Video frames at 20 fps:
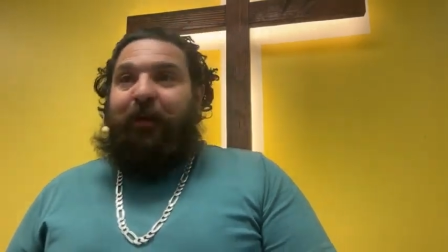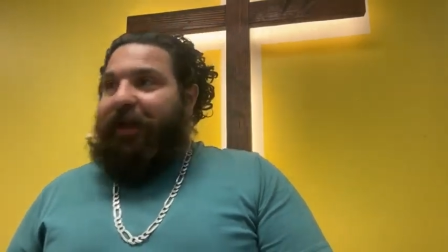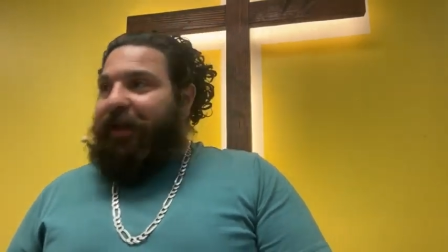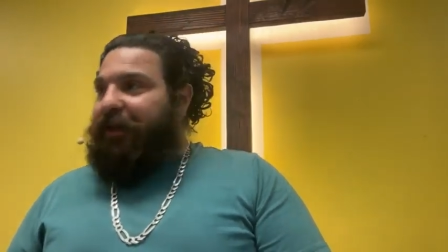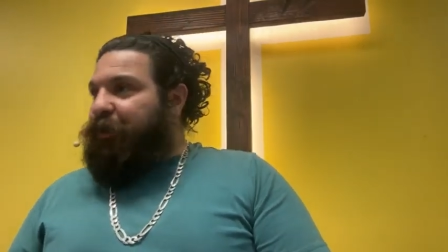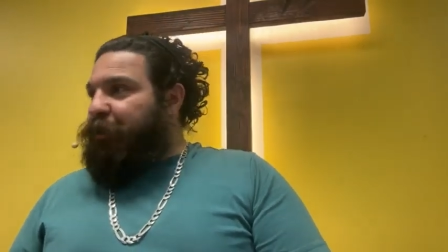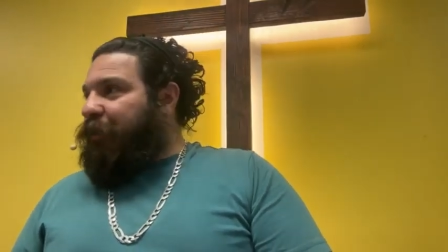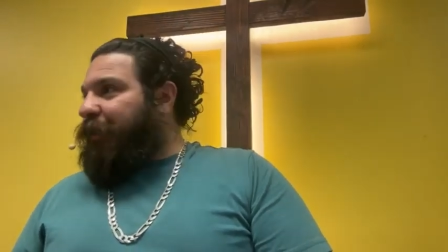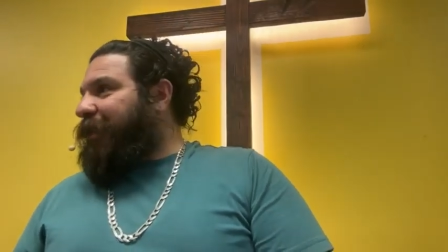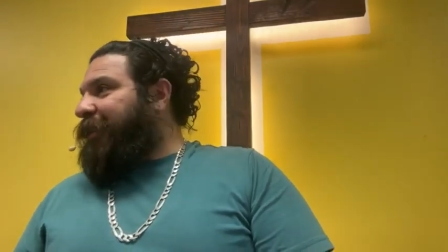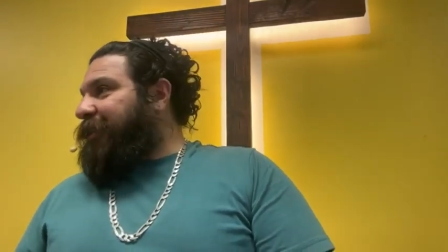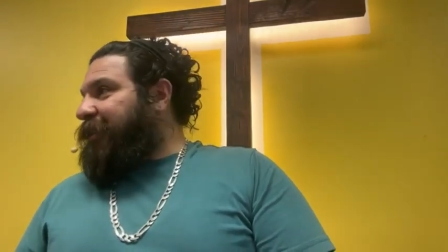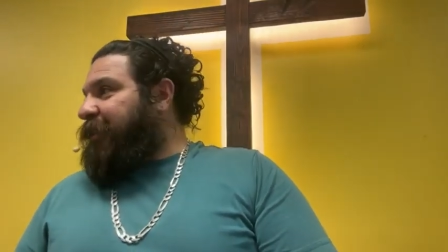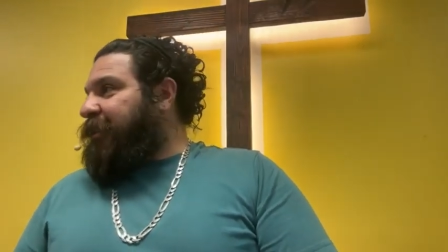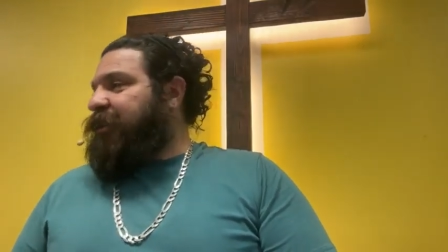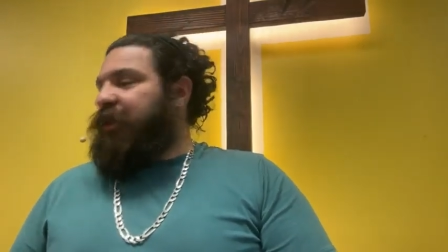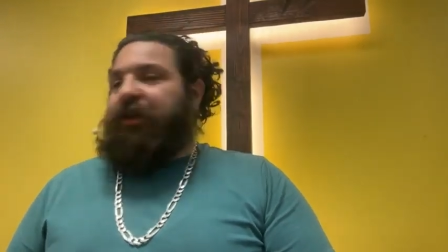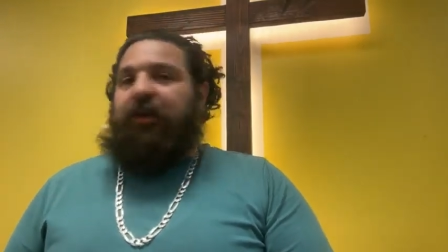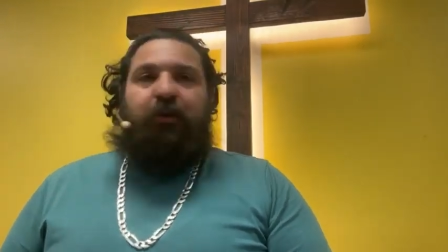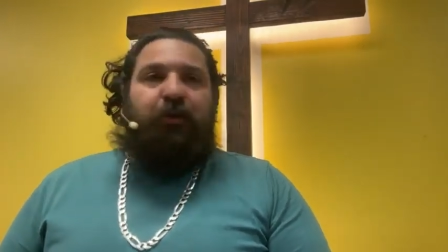I'm like, dude,
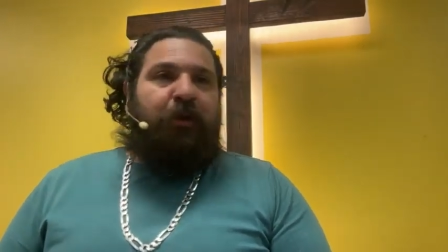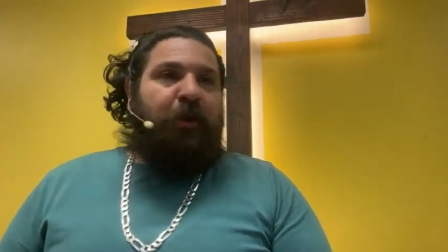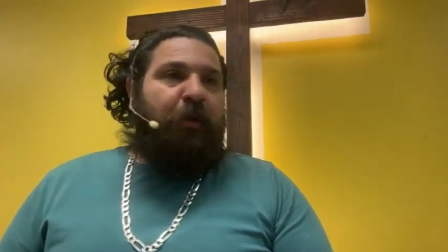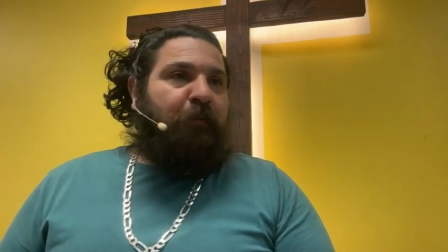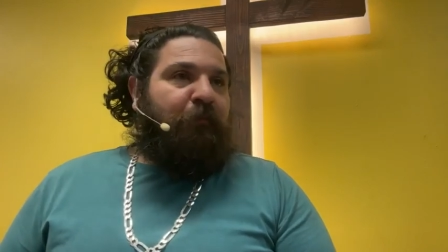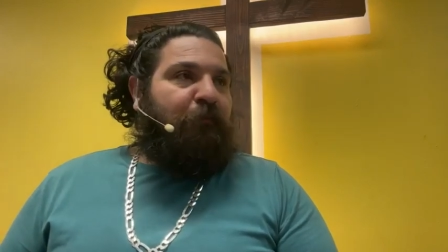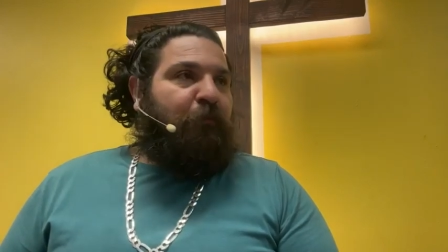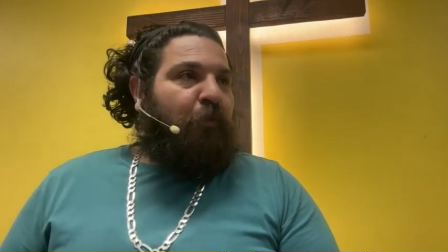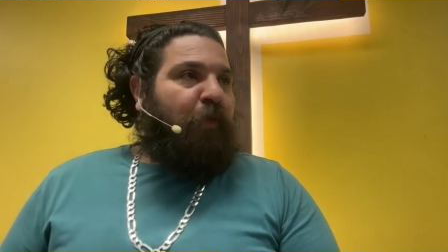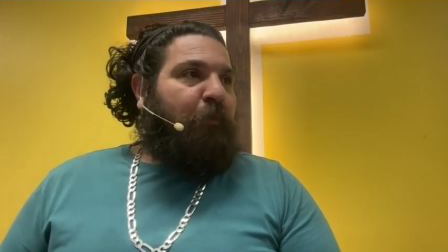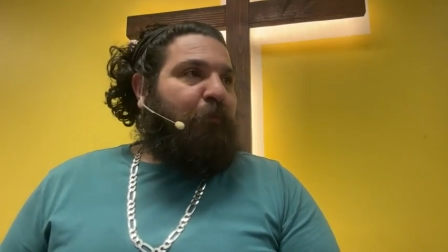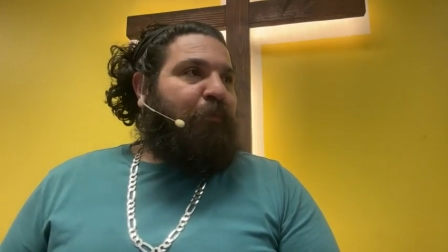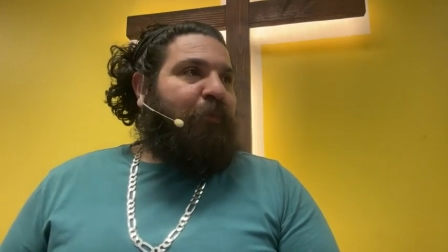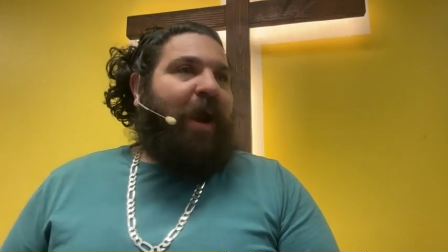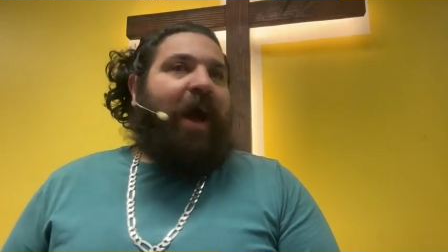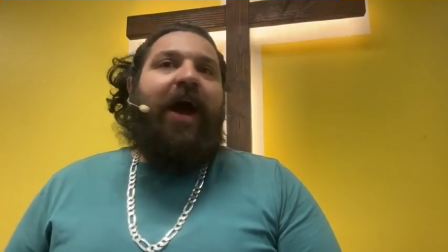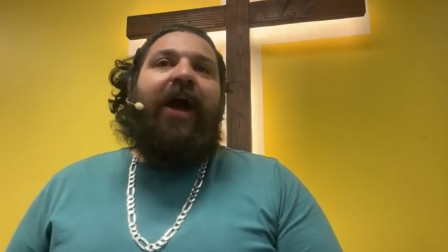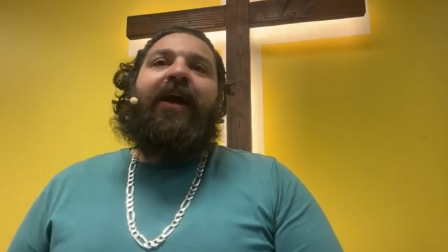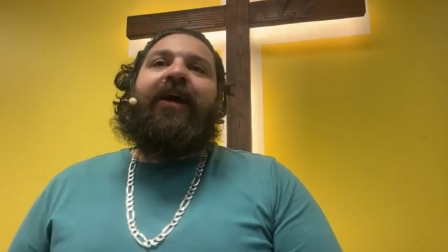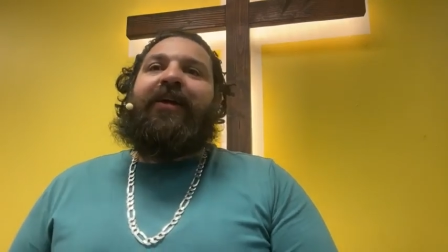listen to you. You're full of
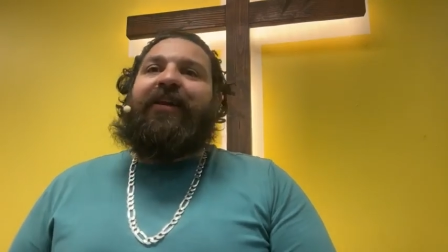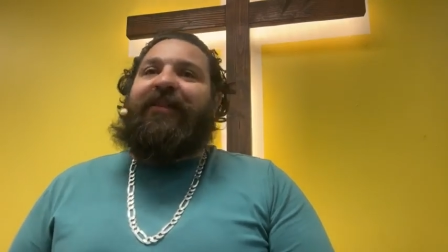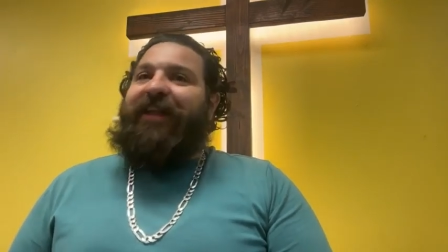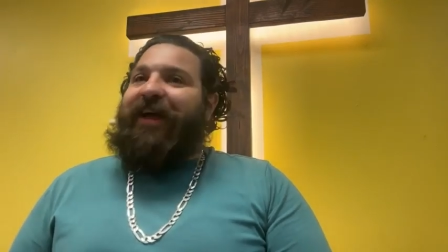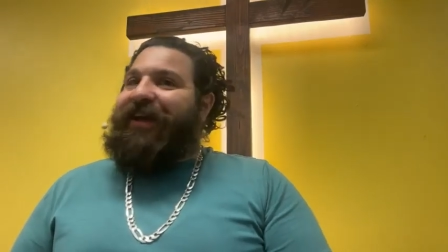pride.